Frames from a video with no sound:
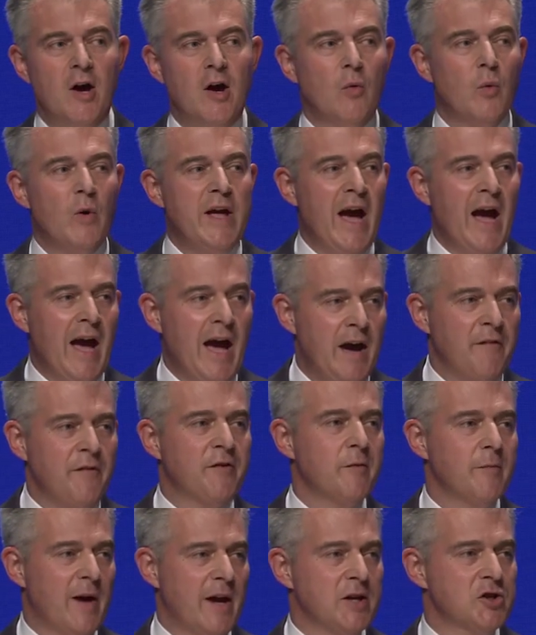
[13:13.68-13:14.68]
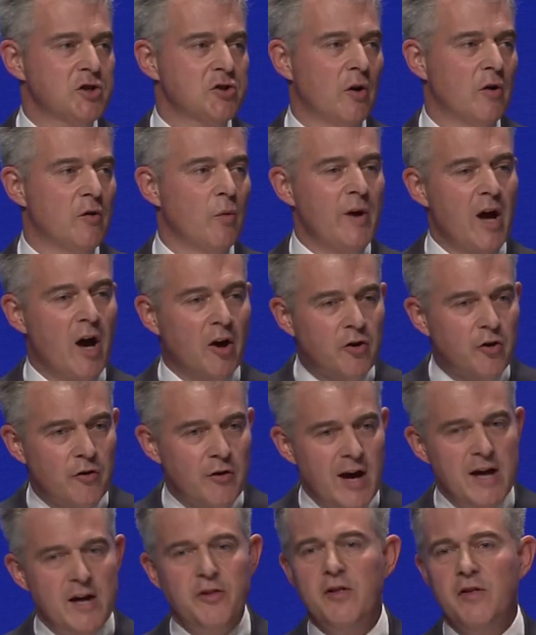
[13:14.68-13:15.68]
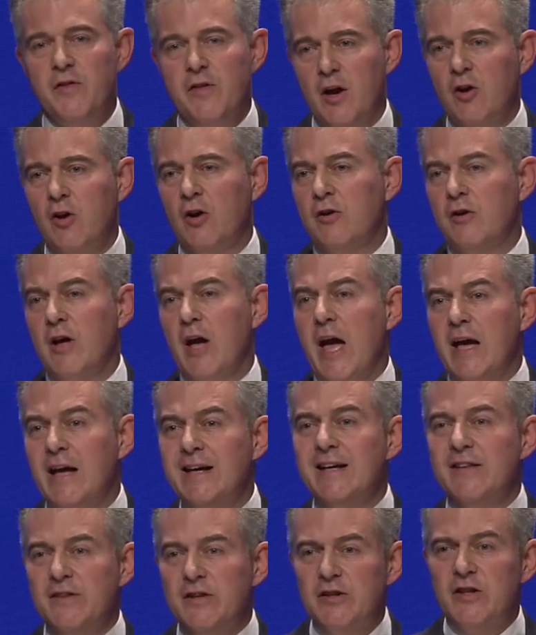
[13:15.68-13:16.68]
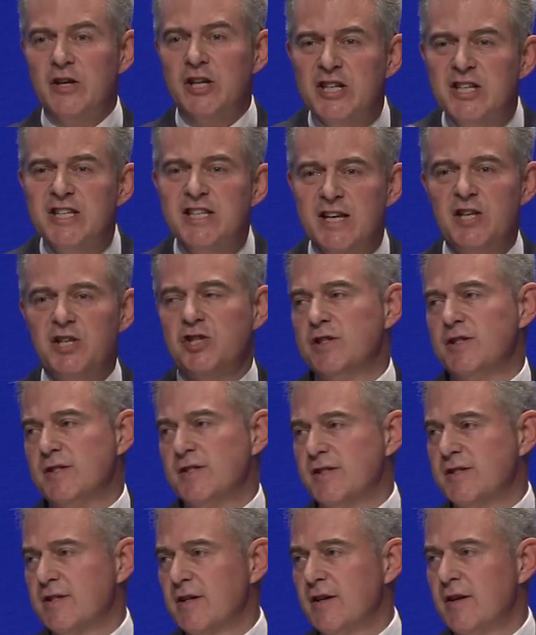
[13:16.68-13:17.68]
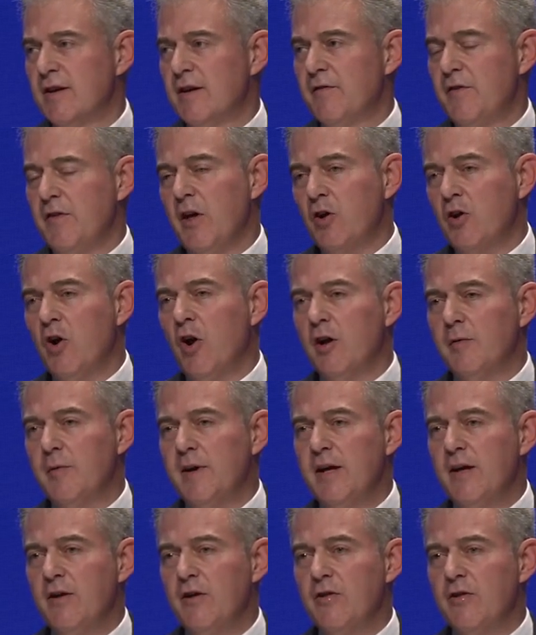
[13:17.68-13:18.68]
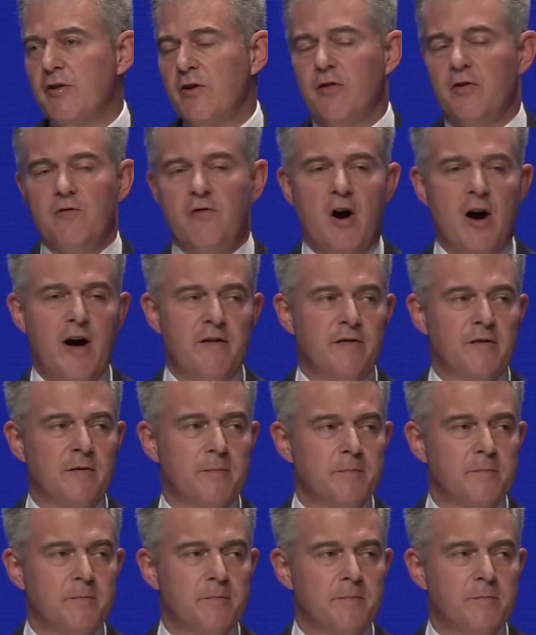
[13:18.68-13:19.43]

We have to make sure that we are creating the, the, the conditions for the economy to thrive.